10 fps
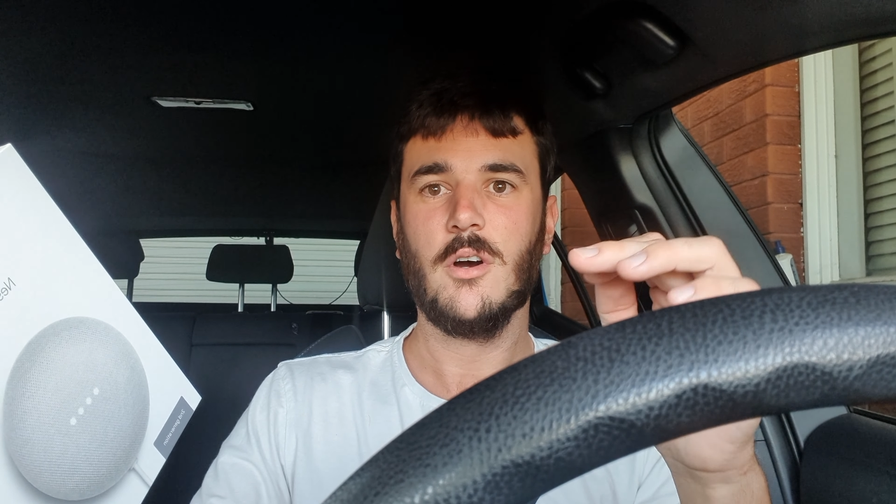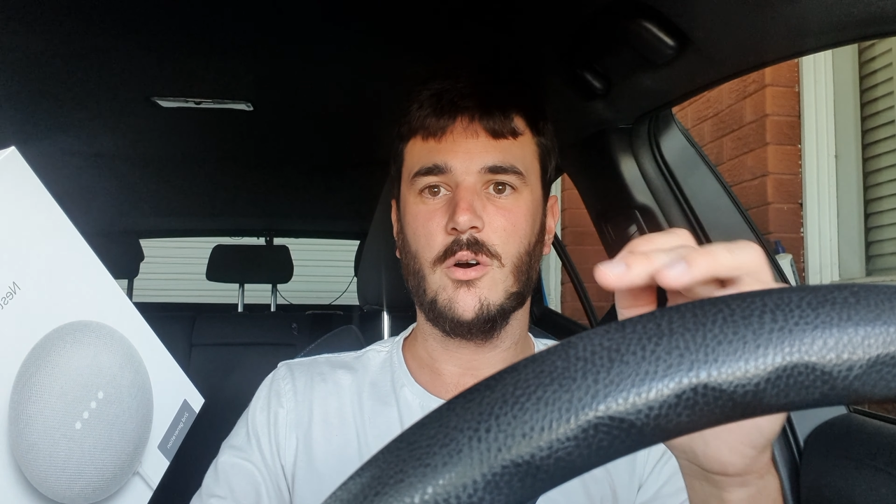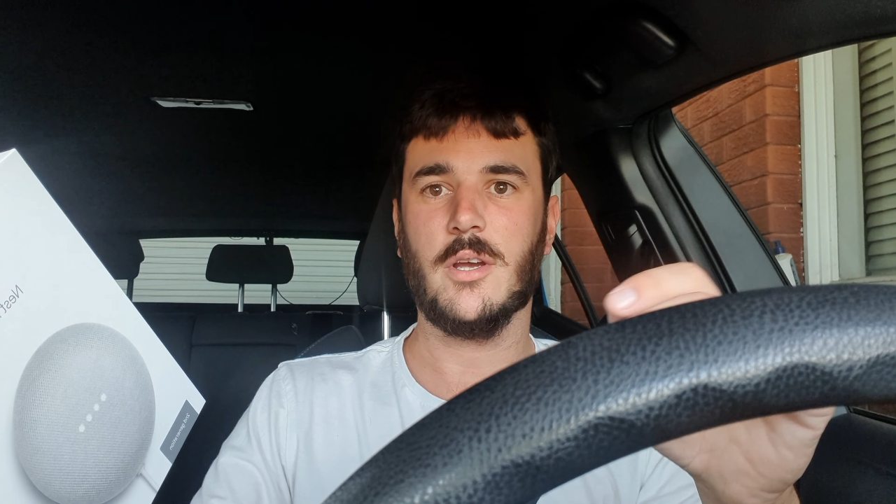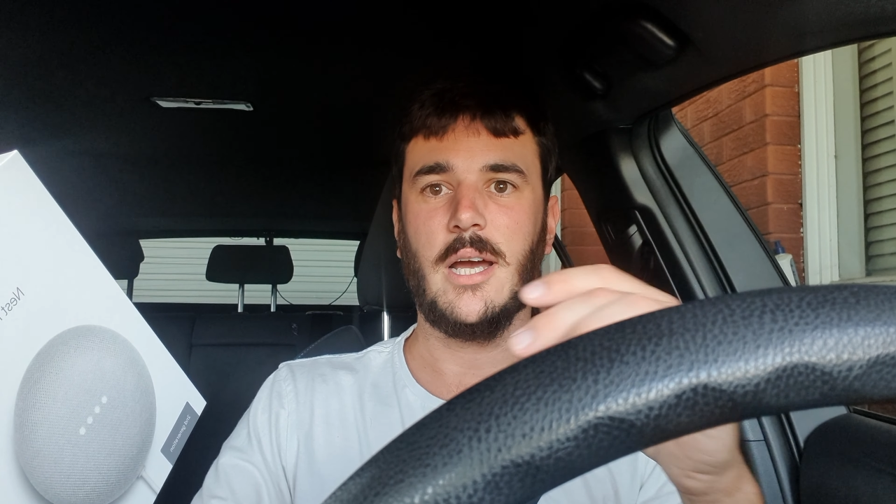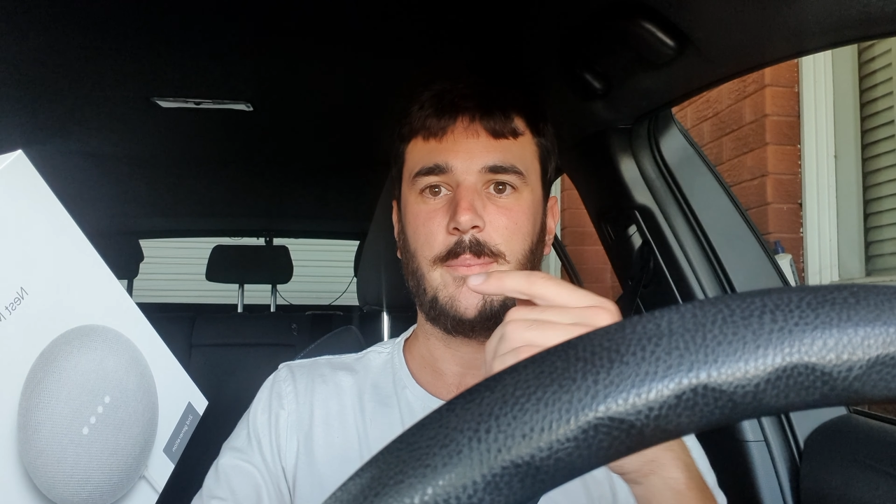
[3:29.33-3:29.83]

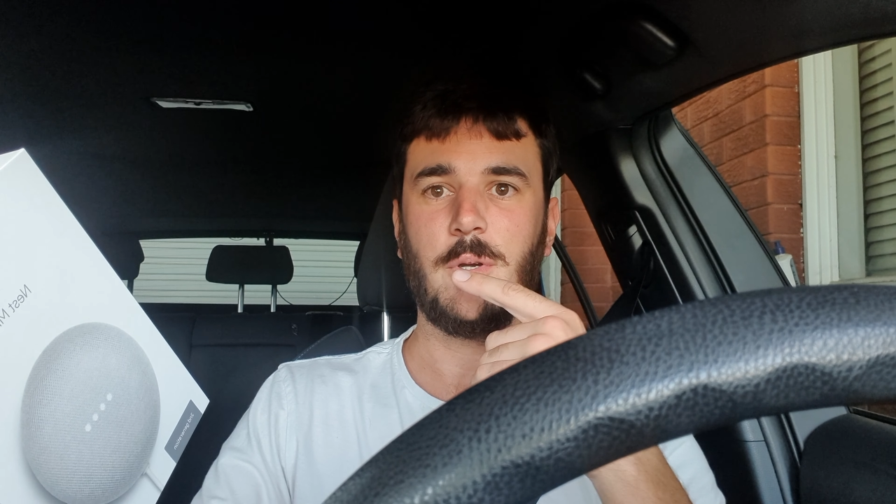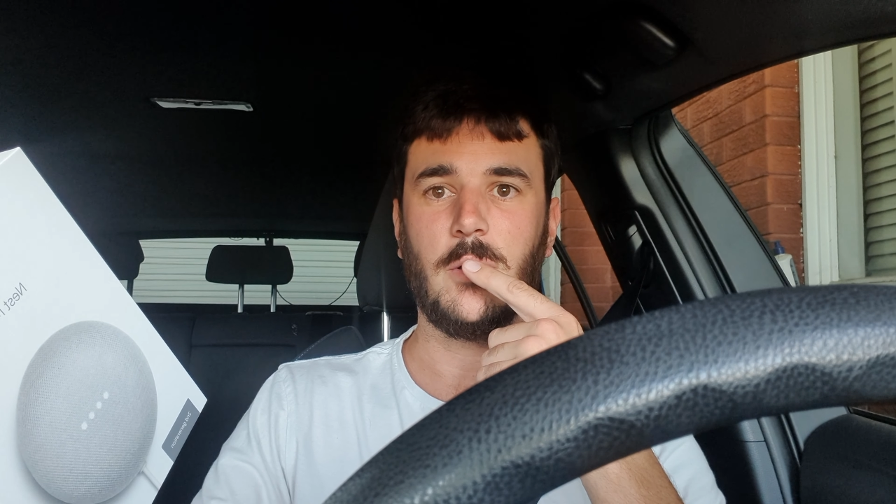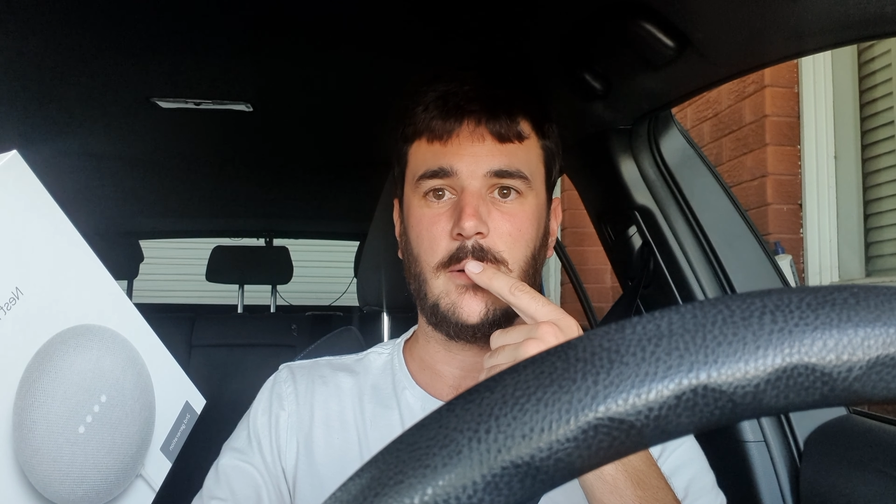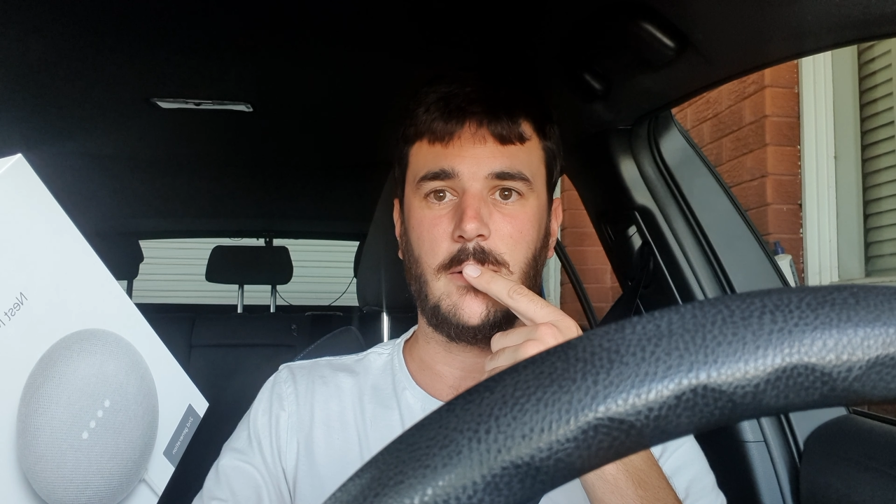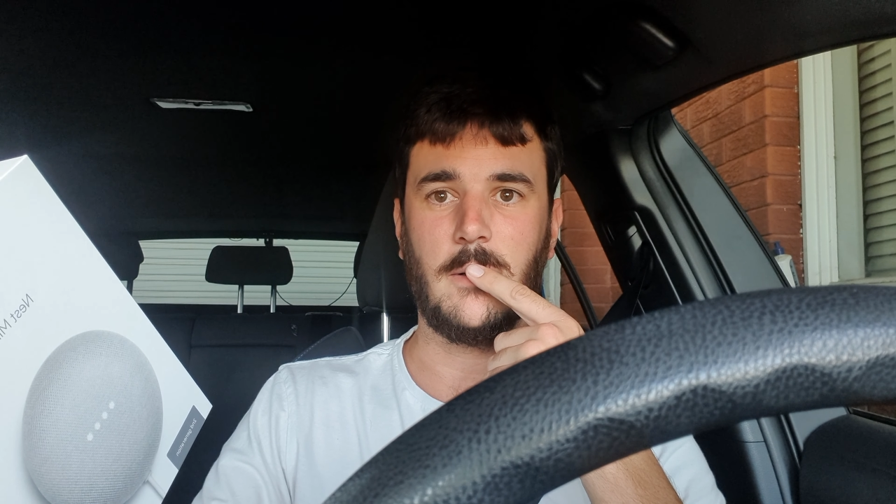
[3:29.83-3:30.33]
hook up
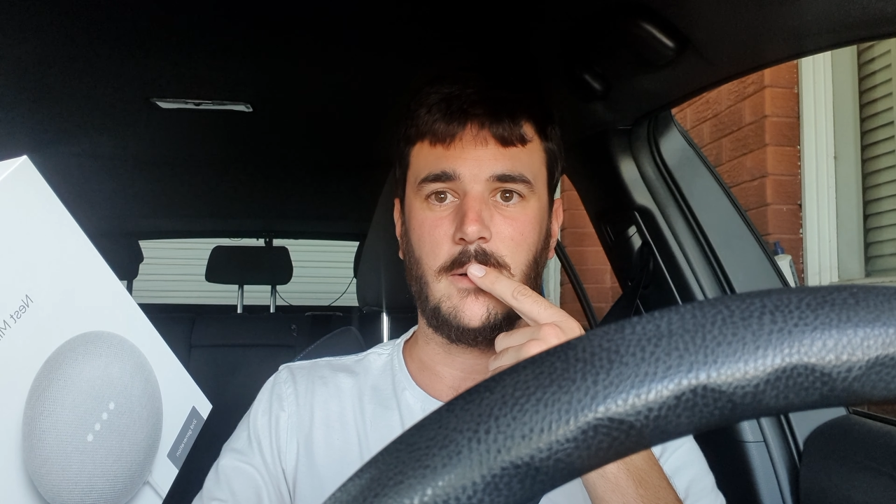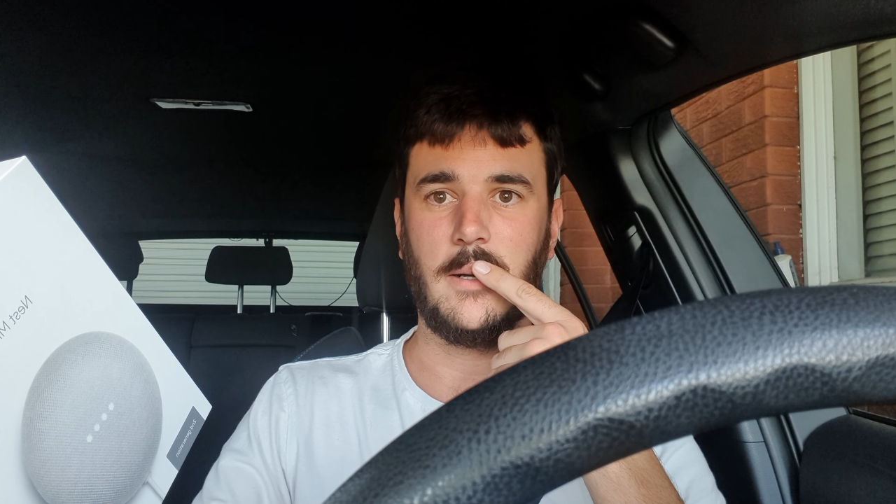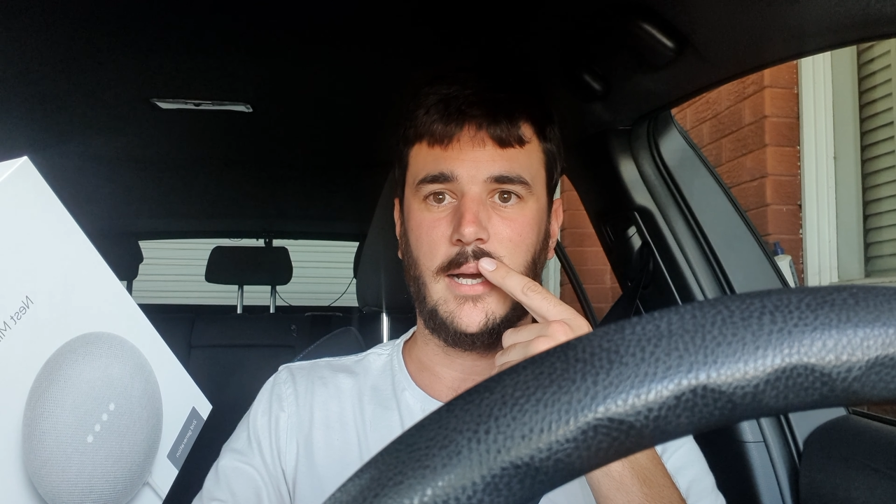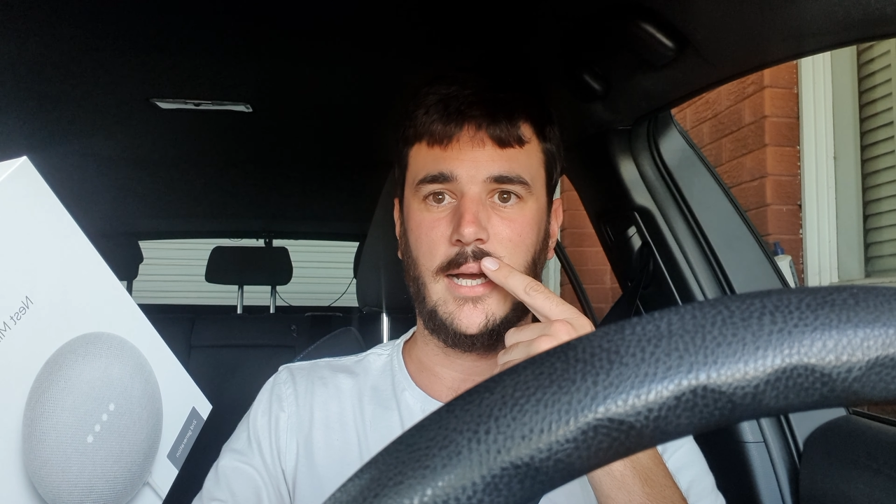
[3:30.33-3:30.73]
your